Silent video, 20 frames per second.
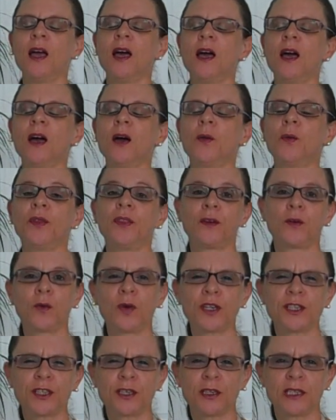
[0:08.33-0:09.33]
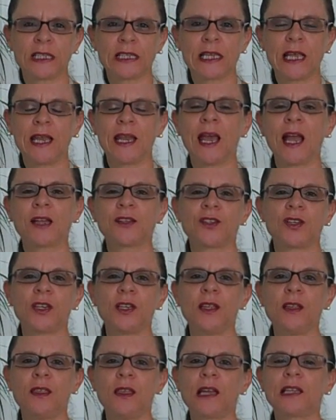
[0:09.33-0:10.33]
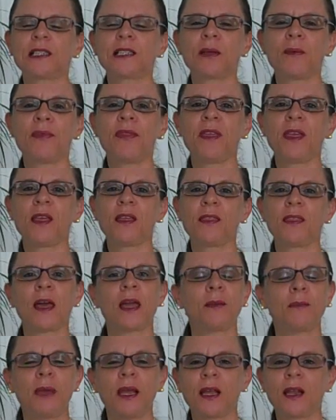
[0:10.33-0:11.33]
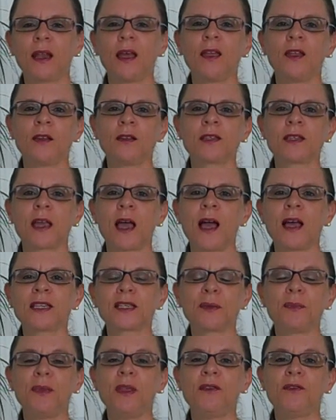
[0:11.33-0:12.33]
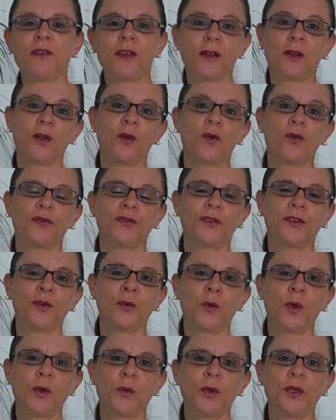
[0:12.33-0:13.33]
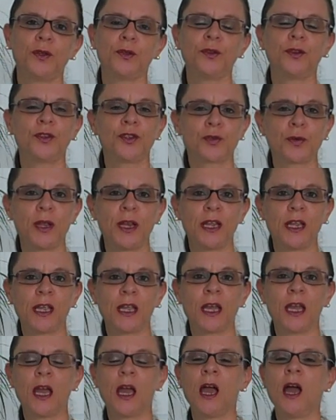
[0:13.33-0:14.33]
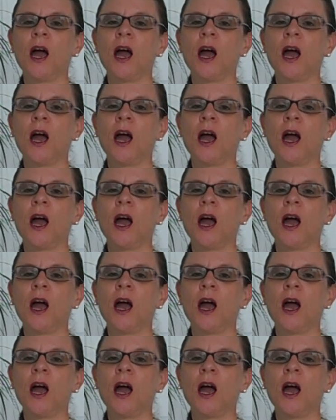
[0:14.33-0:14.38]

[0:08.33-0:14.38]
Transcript: uh, with the questions and actually that's something that my clients ask me very often when we do the training